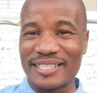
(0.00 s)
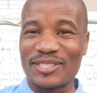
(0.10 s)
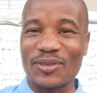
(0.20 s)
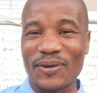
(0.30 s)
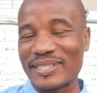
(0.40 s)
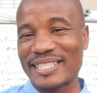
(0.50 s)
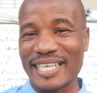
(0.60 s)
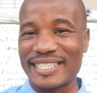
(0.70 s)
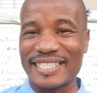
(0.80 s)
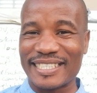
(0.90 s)
It's load
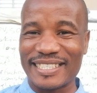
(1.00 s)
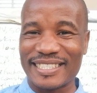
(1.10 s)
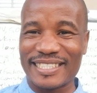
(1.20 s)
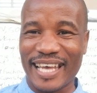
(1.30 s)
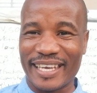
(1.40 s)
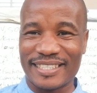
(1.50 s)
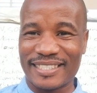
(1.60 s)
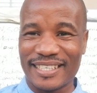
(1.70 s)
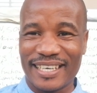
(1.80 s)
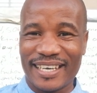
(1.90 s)
shedding
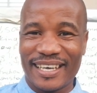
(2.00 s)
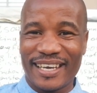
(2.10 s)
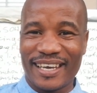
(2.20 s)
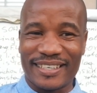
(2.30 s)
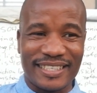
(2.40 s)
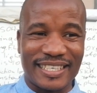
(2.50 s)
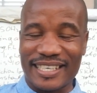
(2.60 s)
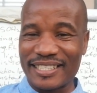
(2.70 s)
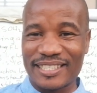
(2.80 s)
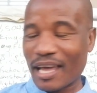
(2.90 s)
inside, and at
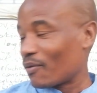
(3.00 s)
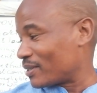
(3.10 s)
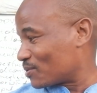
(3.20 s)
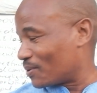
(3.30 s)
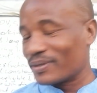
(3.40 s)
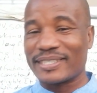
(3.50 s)
least I was told